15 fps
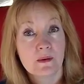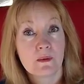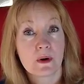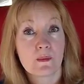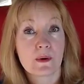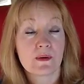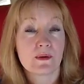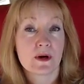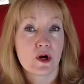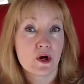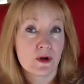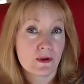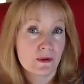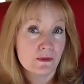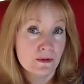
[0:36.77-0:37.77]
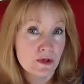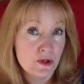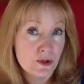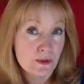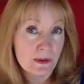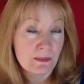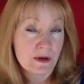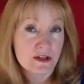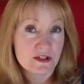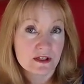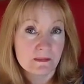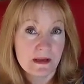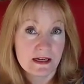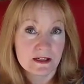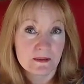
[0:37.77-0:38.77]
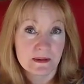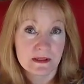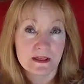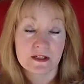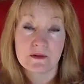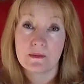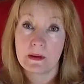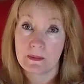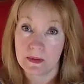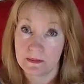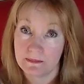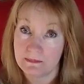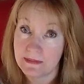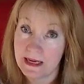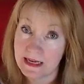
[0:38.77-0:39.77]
where we were all new at project management, because remember,